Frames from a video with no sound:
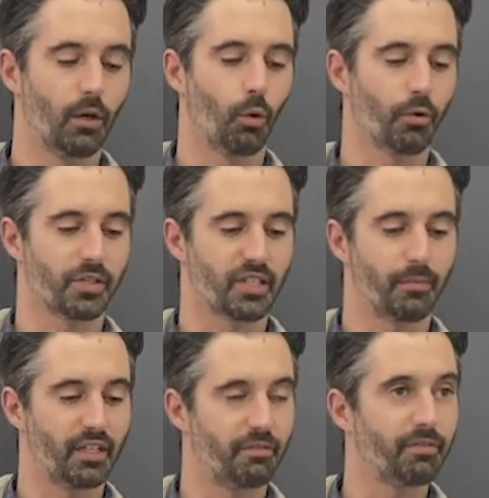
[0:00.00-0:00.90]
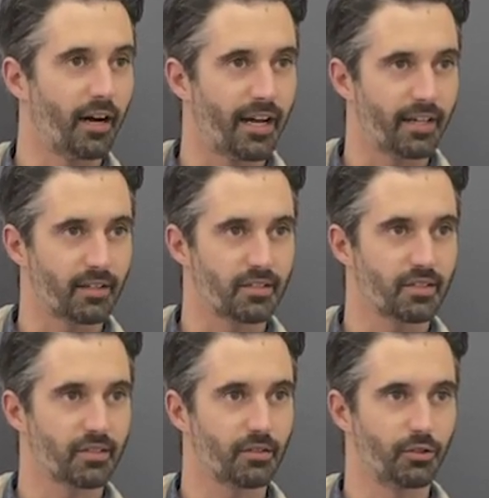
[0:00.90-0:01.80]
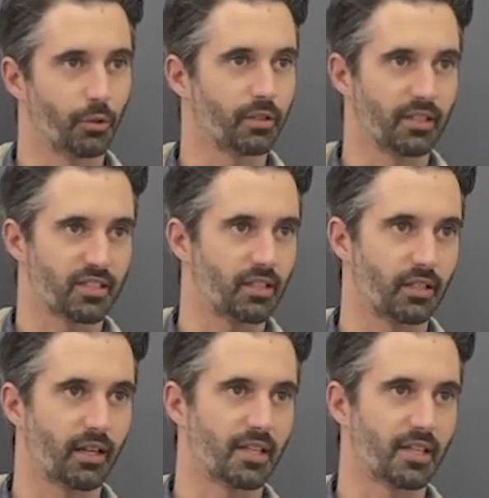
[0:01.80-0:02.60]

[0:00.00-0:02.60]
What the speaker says: or somebody flags your listing